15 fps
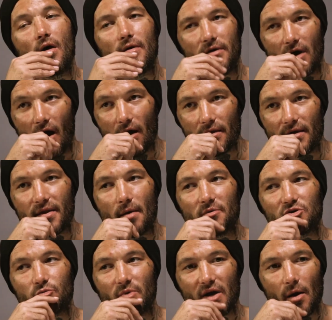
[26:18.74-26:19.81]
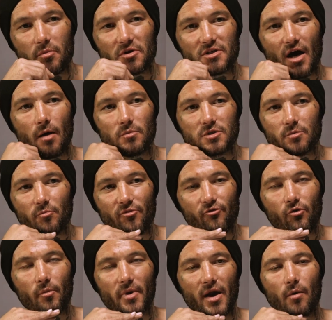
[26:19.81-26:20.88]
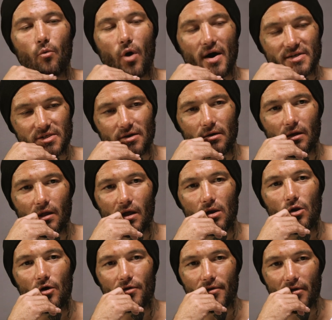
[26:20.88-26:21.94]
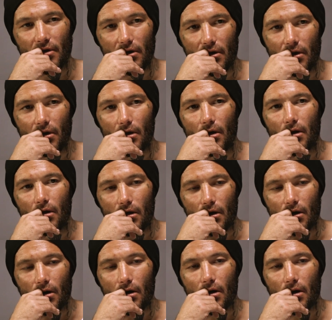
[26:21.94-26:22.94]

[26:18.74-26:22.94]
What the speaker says: Yeah, it happened to me a couple of times before I became wiser and learned. Yeah.